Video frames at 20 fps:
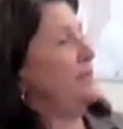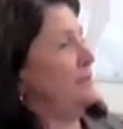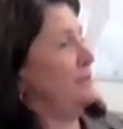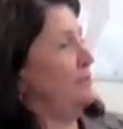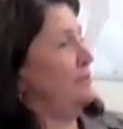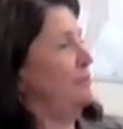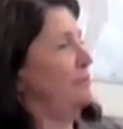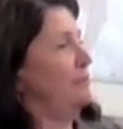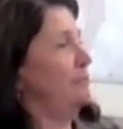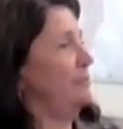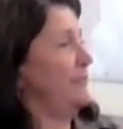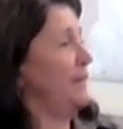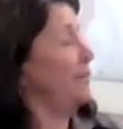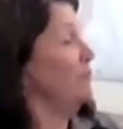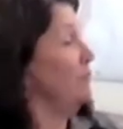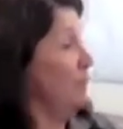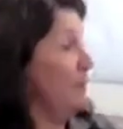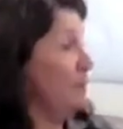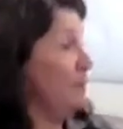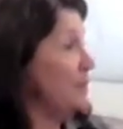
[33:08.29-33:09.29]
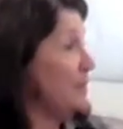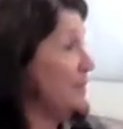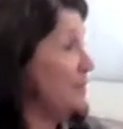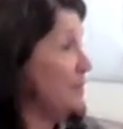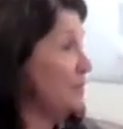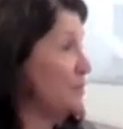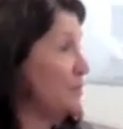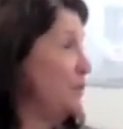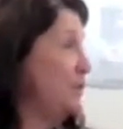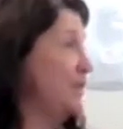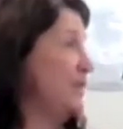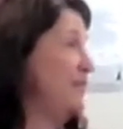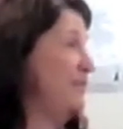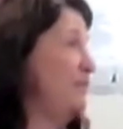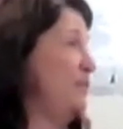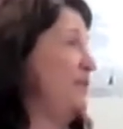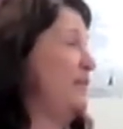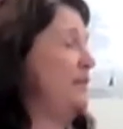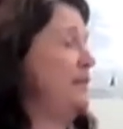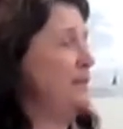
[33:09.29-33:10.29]
to get rid of it. So
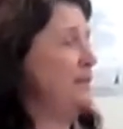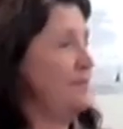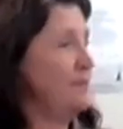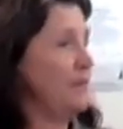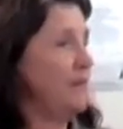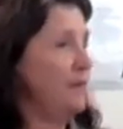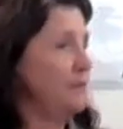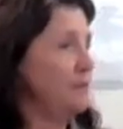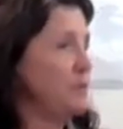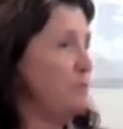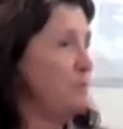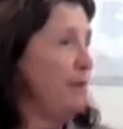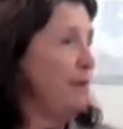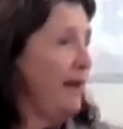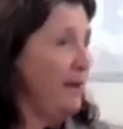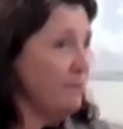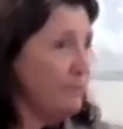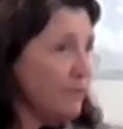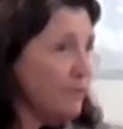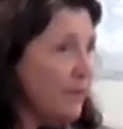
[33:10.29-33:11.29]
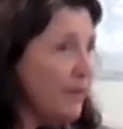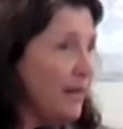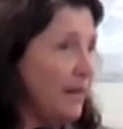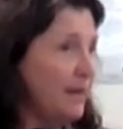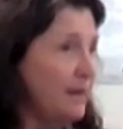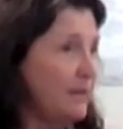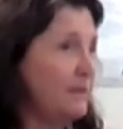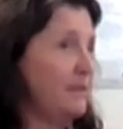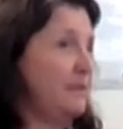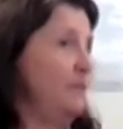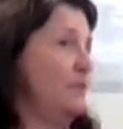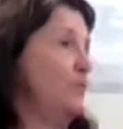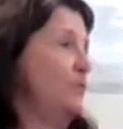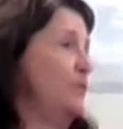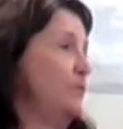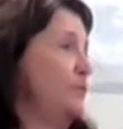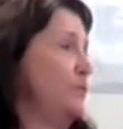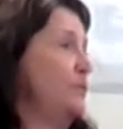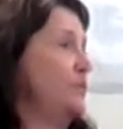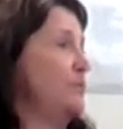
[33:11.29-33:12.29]
we didn't even have to pay for that. It
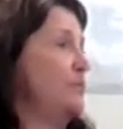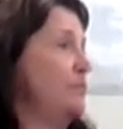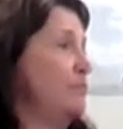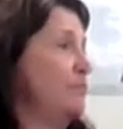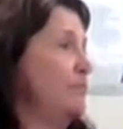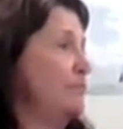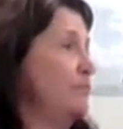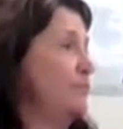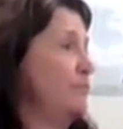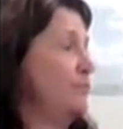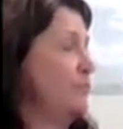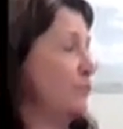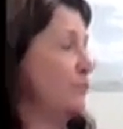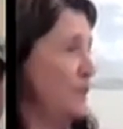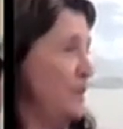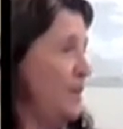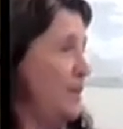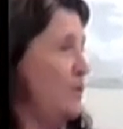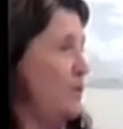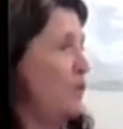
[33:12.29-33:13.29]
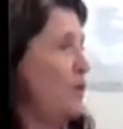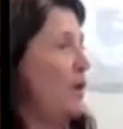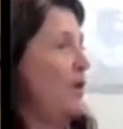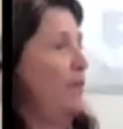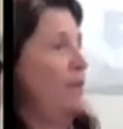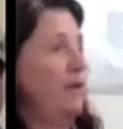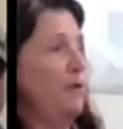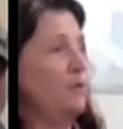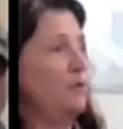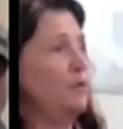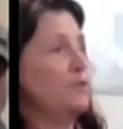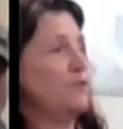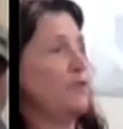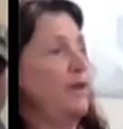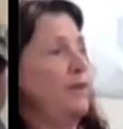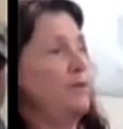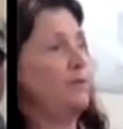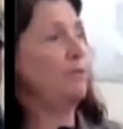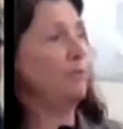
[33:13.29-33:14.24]
was free while they were trying